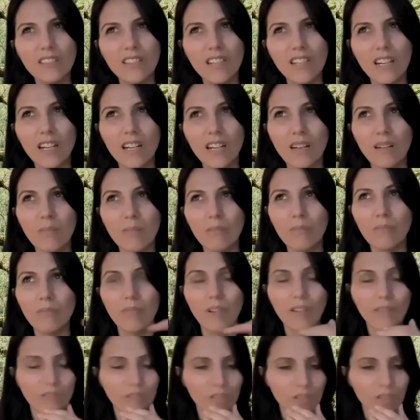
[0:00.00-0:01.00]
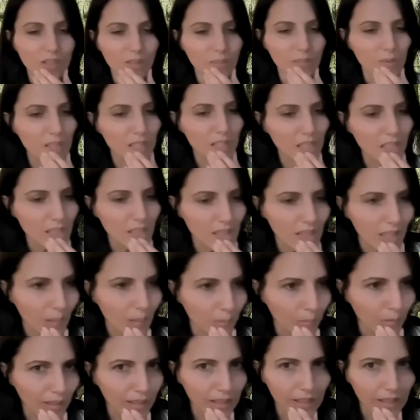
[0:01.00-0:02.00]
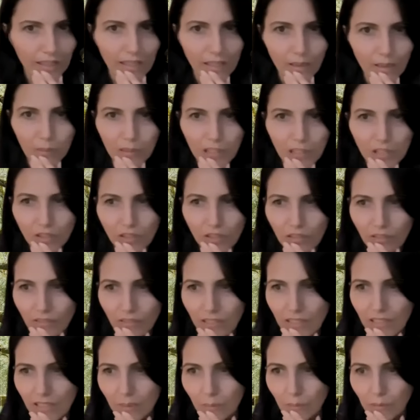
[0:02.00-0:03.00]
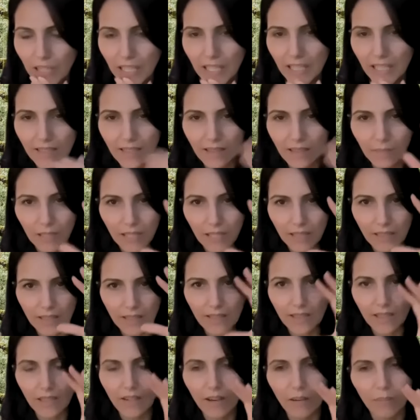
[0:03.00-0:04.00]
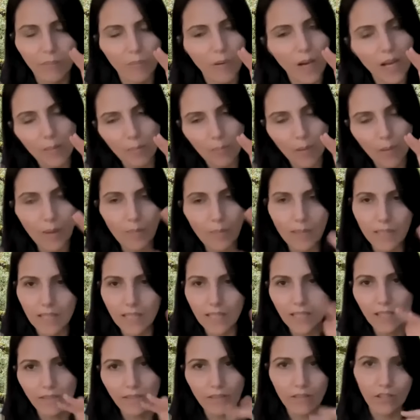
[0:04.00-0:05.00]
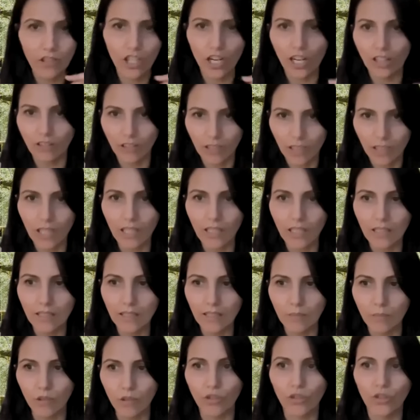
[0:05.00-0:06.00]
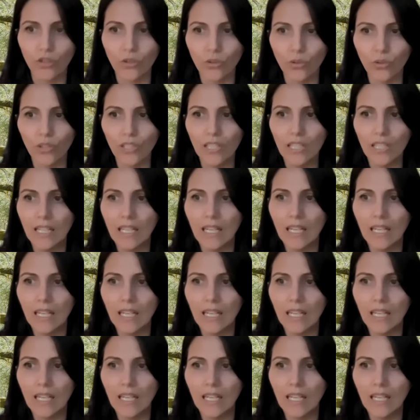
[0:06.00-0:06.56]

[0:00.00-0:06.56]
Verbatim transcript: I've got the picture somewhere. I had a picture of it somewhere. It has about the 7. It might be the 7 chakra colors. I'm not sure.